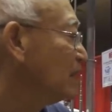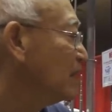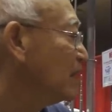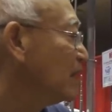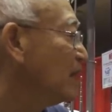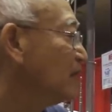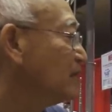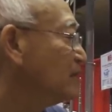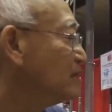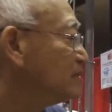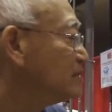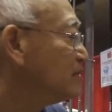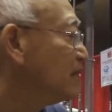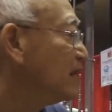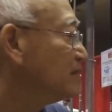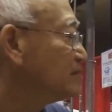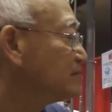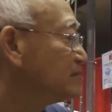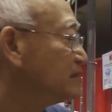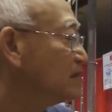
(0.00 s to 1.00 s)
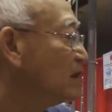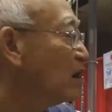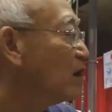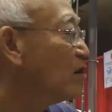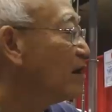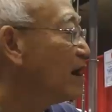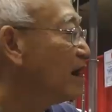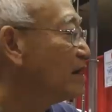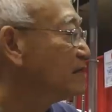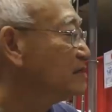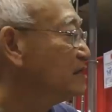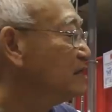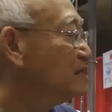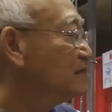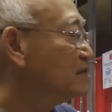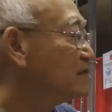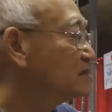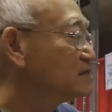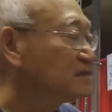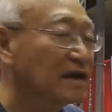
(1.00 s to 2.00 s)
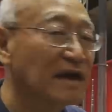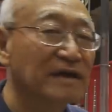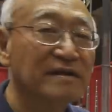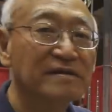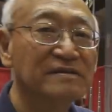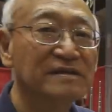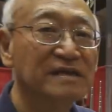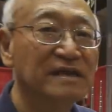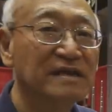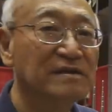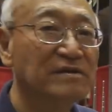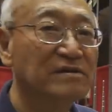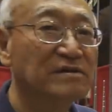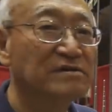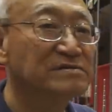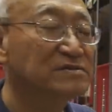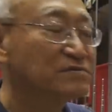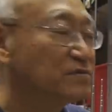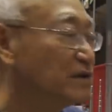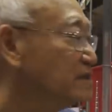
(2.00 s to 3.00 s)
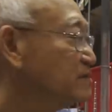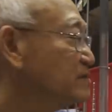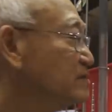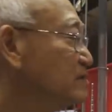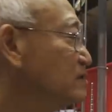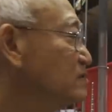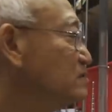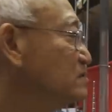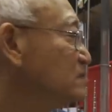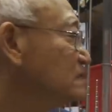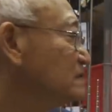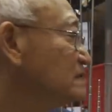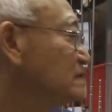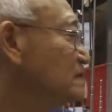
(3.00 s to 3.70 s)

and it has an RIT that's got a 10 hertz resolution.